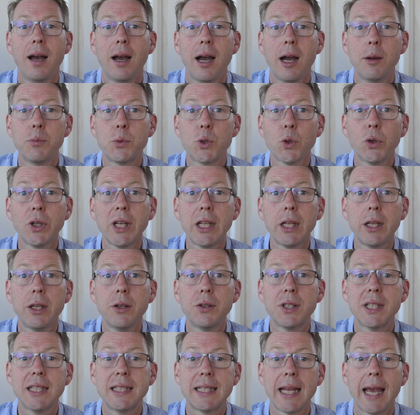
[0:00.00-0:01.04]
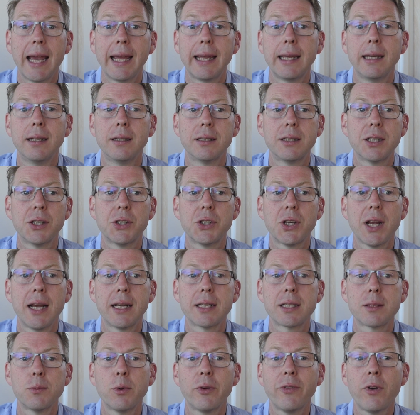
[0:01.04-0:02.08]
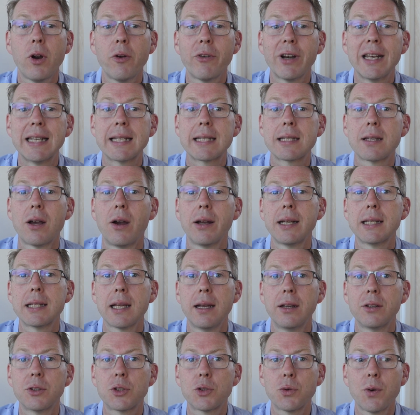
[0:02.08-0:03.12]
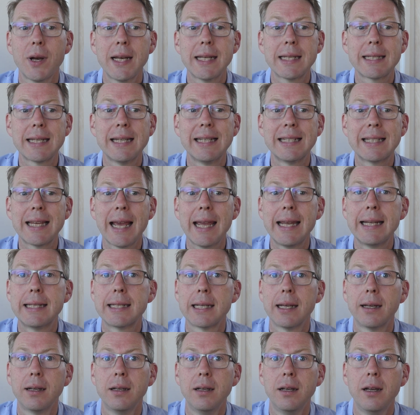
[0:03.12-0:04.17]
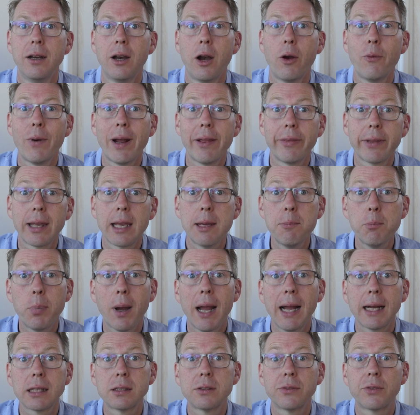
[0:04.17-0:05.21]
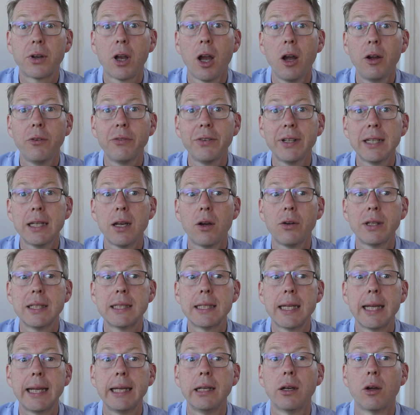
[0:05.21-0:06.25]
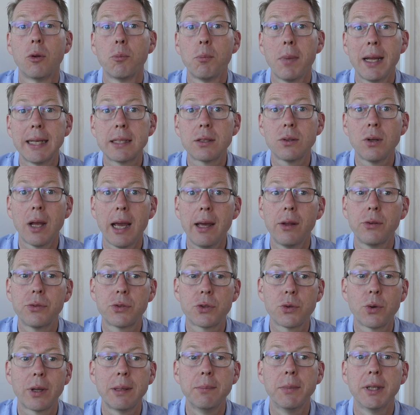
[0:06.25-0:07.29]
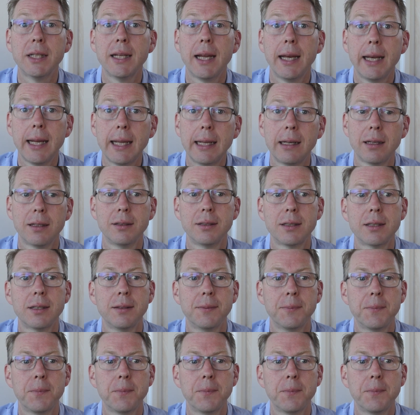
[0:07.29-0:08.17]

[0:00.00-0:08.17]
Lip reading: I'm joining you today to share some of our insights and trends in data around the impact of COVID-19 on mental health treatment in England.